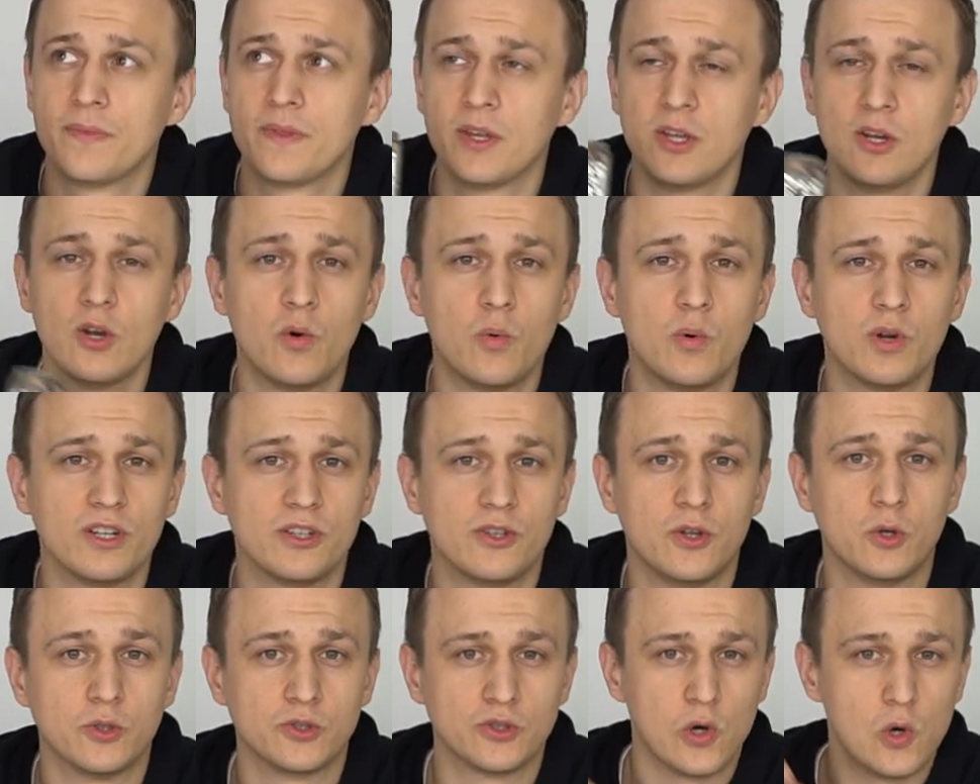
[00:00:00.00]
you know, one
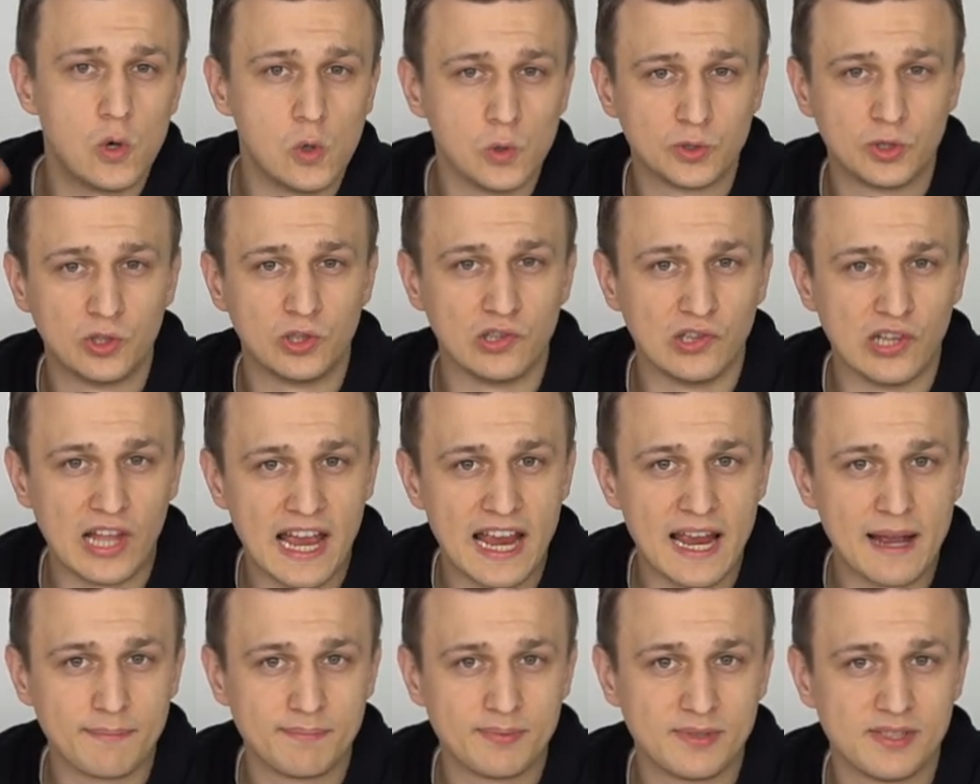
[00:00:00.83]
of those older
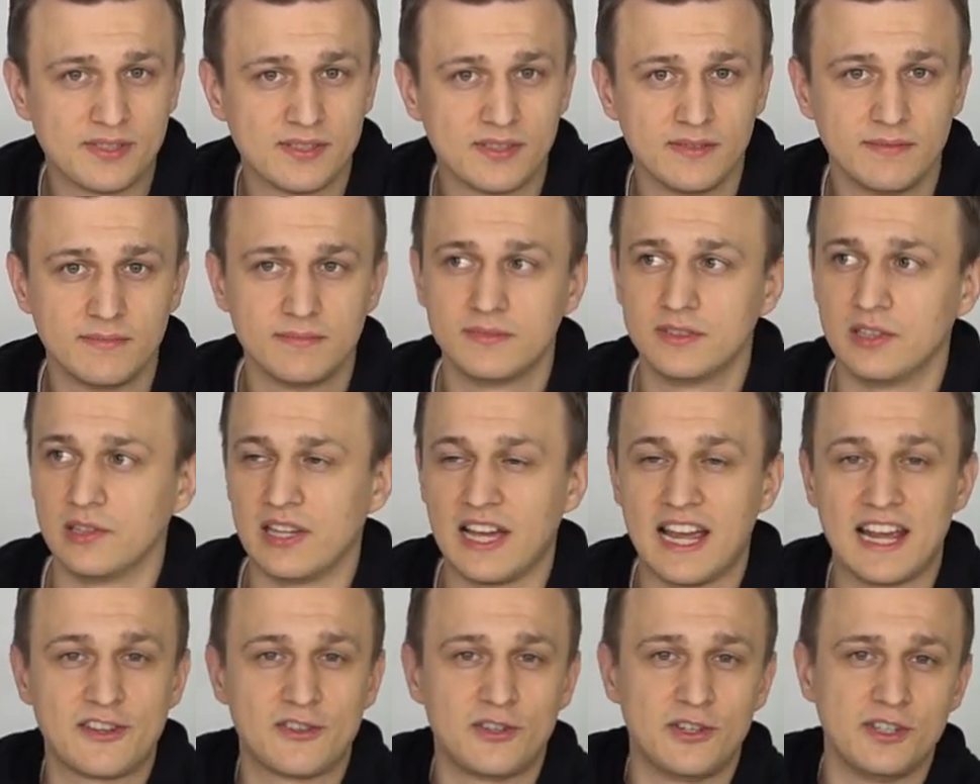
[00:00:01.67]
lamps, the
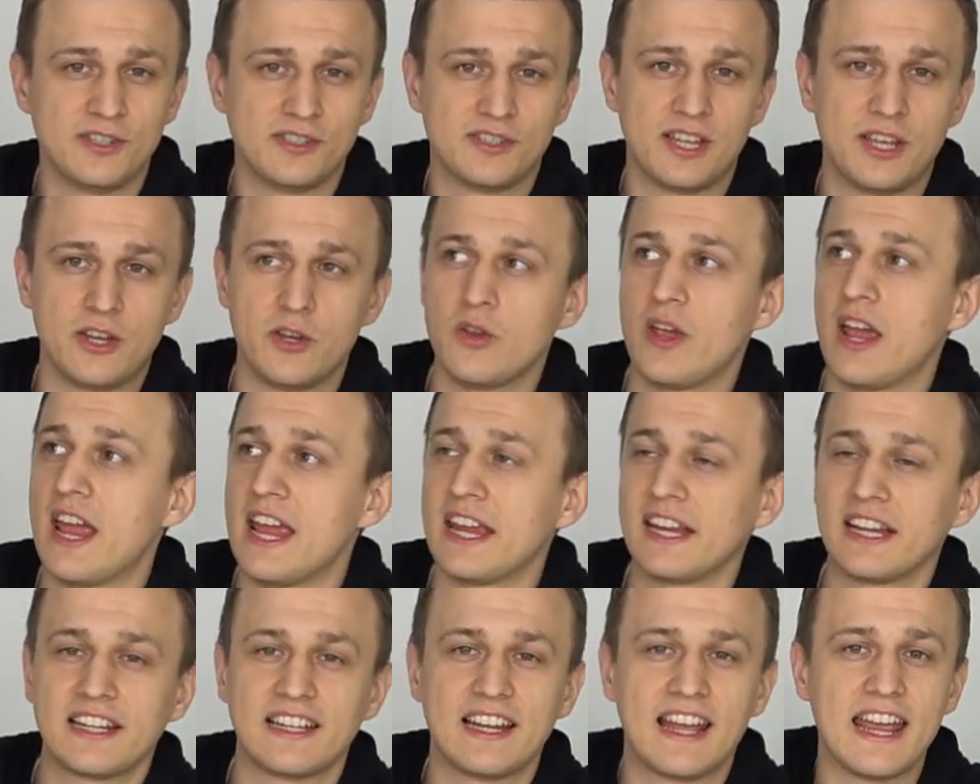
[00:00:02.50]
lanterns that you
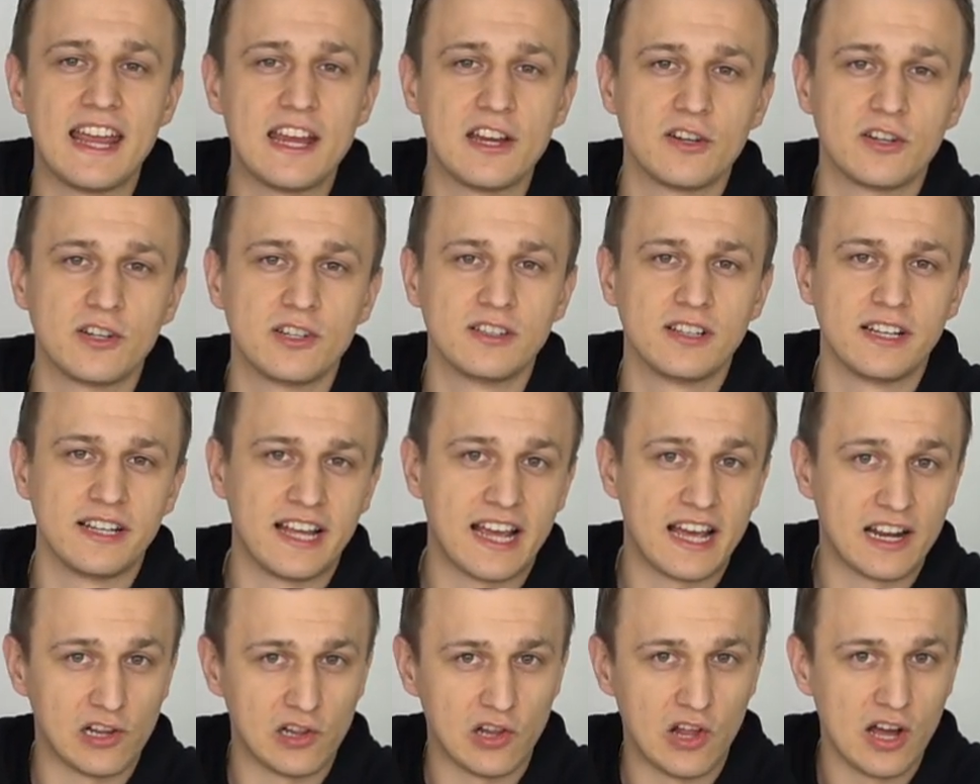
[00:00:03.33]
hang on a hanger, and it
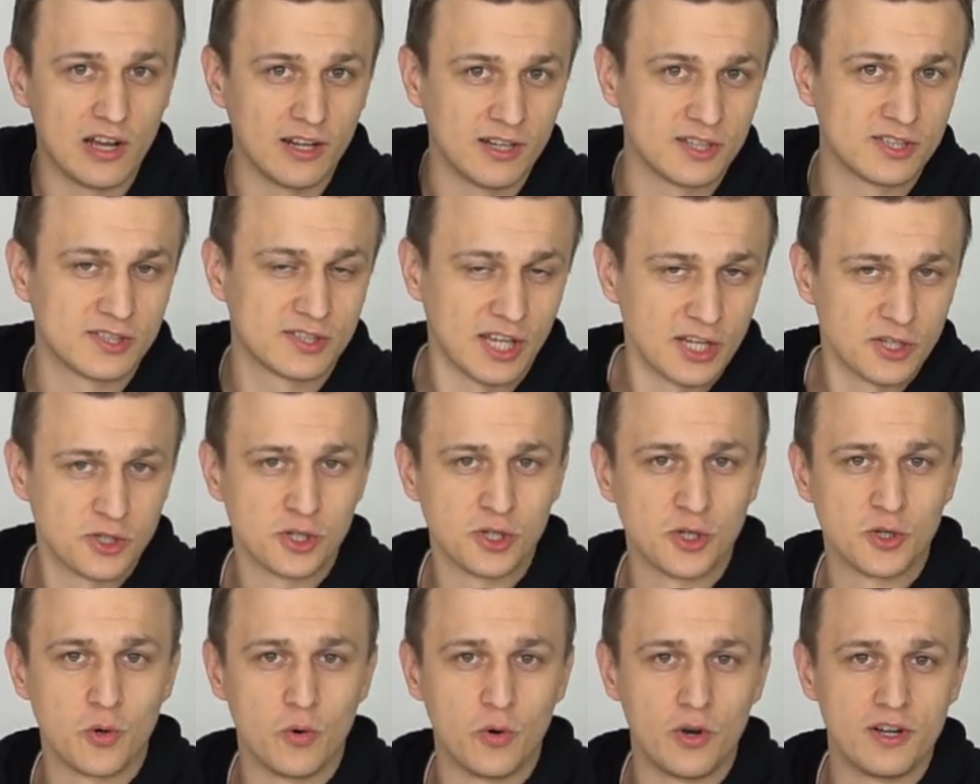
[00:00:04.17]
had a long
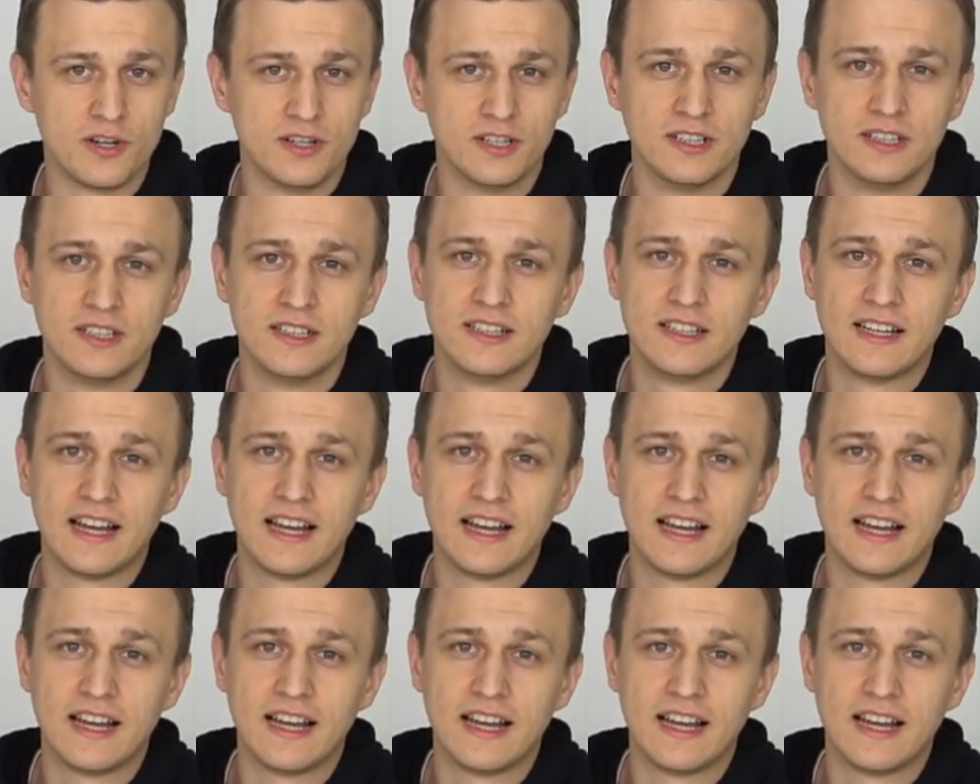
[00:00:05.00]
extension cord.